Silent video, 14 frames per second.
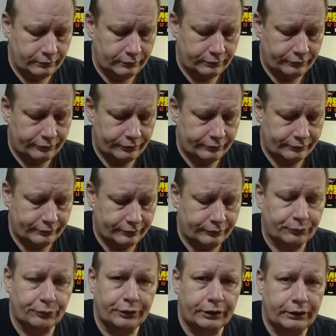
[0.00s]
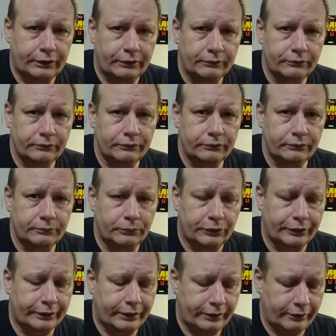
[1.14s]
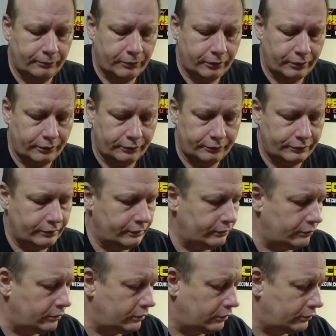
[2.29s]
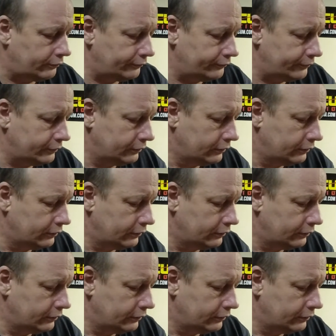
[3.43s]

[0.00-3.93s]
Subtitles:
There's just the 3 blinking modes and off